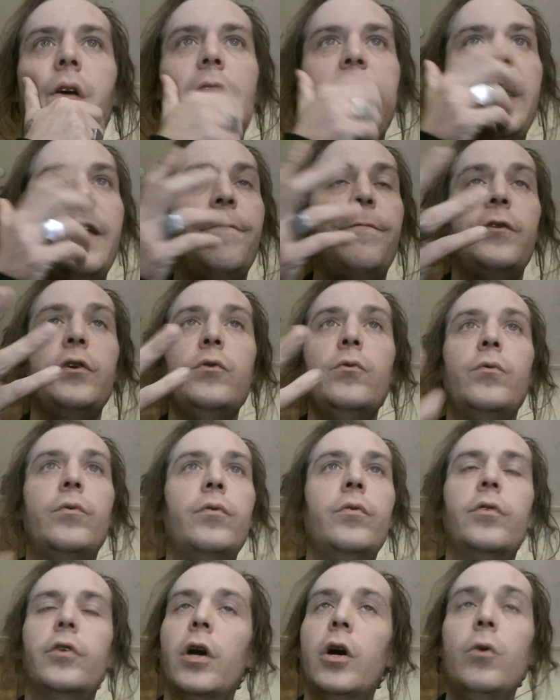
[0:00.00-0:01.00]
if you
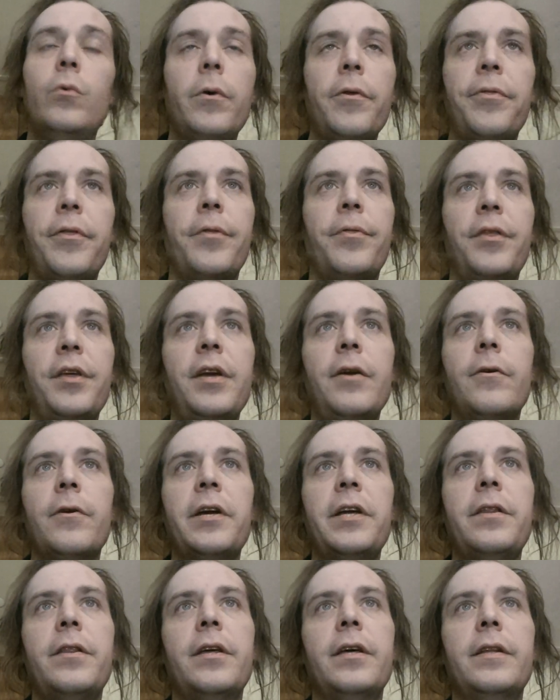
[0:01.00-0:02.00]
go with the
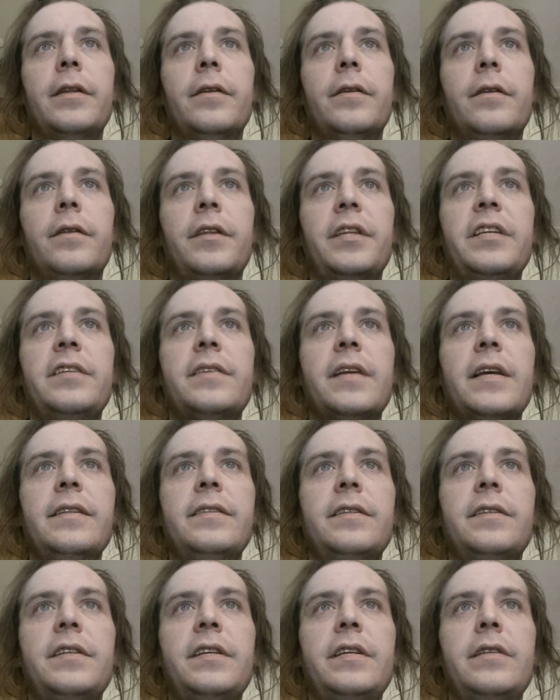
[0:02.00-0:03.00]
theory that these
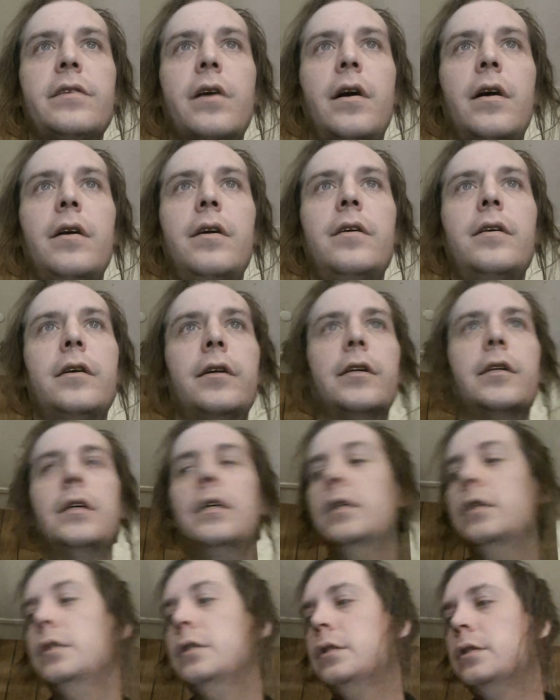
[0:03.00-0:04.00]
entities are
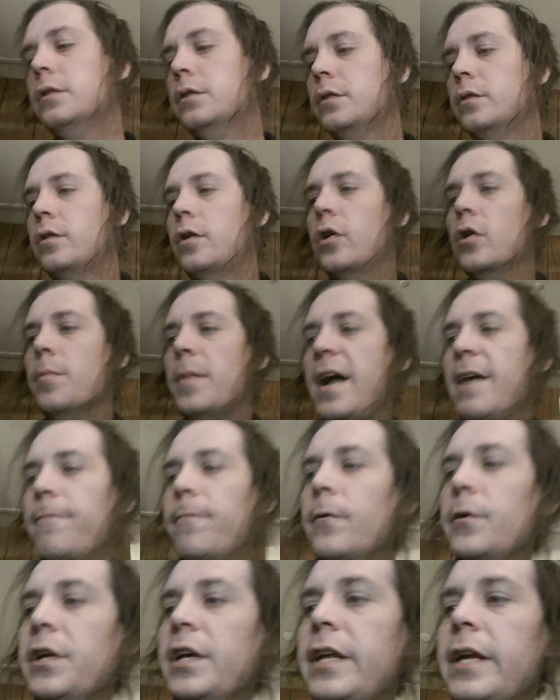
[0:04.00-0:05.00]

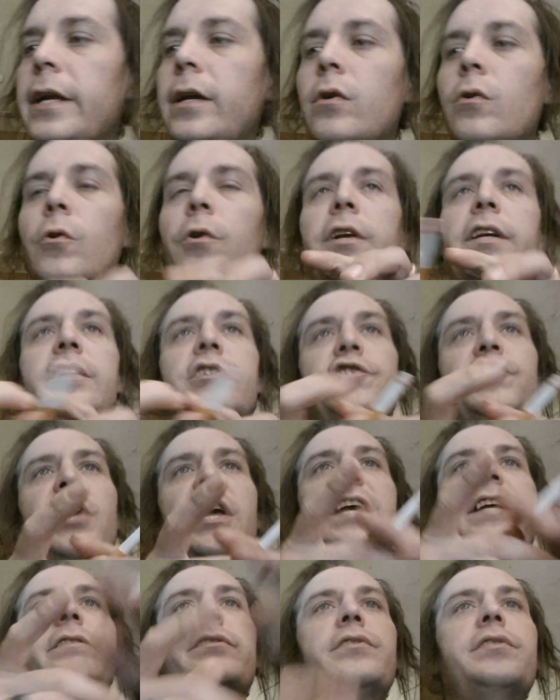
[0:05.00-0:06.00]
hermaphroditic or can
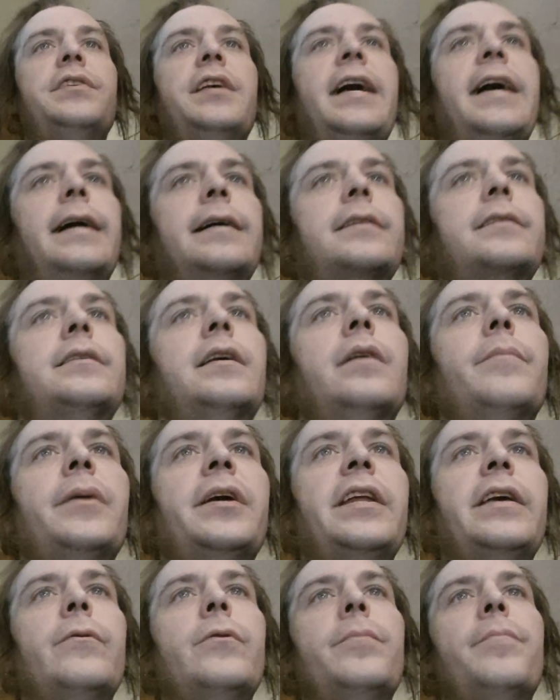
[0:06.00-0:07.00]
change sex, I
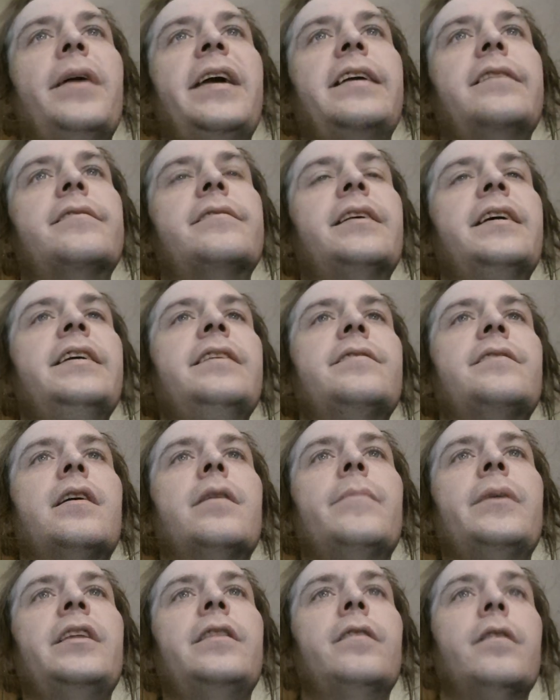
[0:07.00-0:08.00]
mean, it would make sense. I
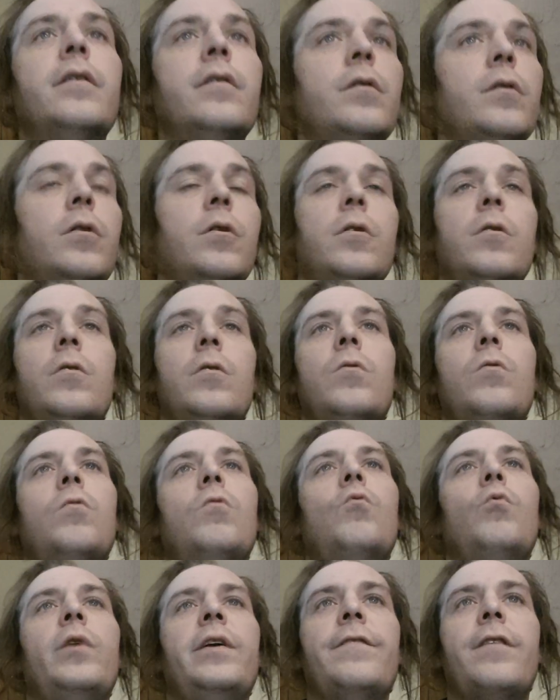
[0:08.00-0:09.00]
mean,
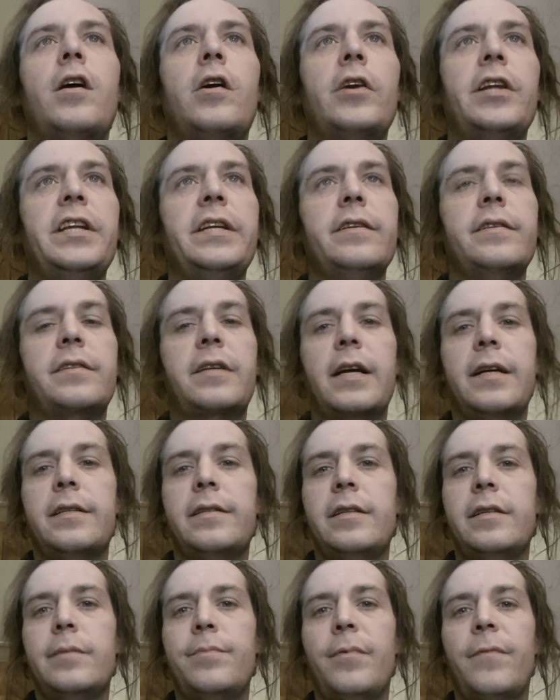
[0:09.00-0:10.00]
we've already discussed
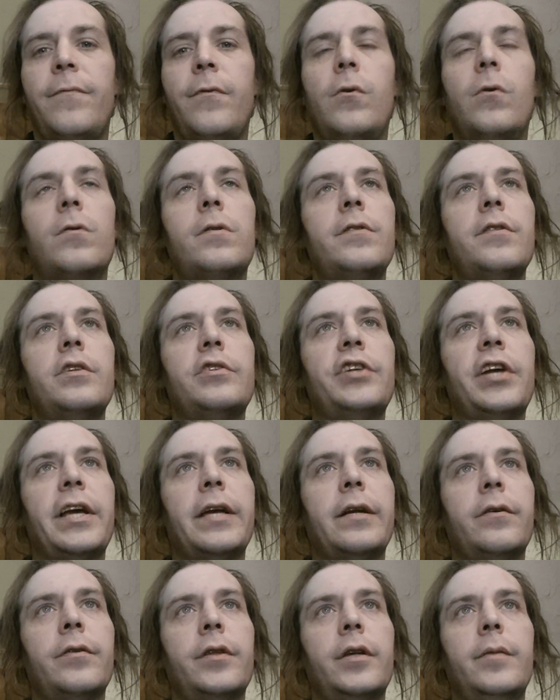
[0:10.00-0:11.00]
this before on the
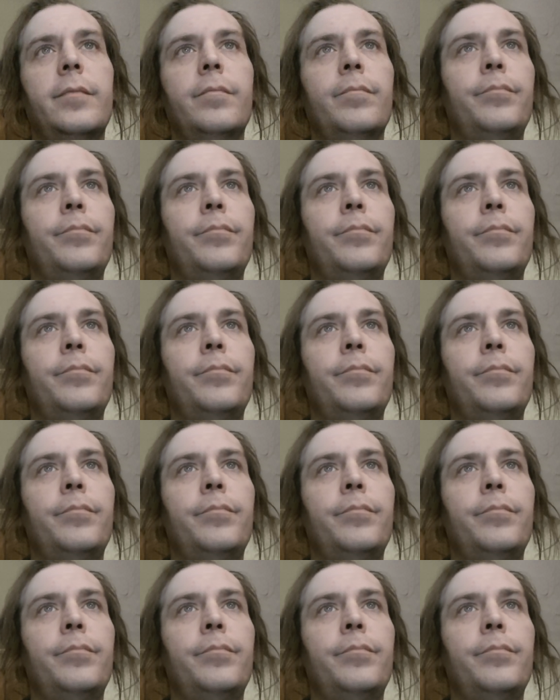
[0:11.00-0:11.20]
channel, that